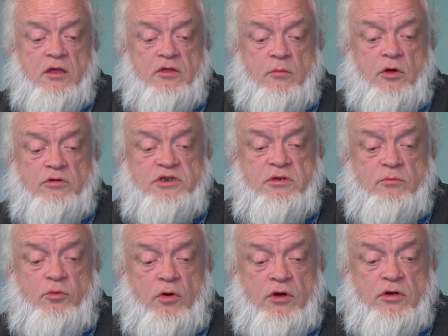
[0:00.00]
the most
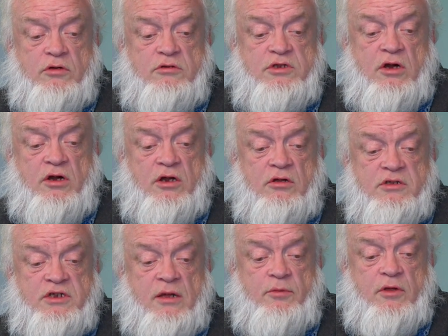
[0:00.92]
important news
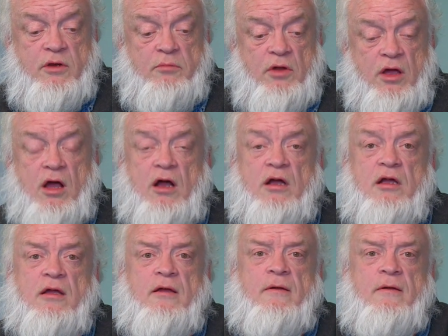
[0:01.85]
articles up on a blog.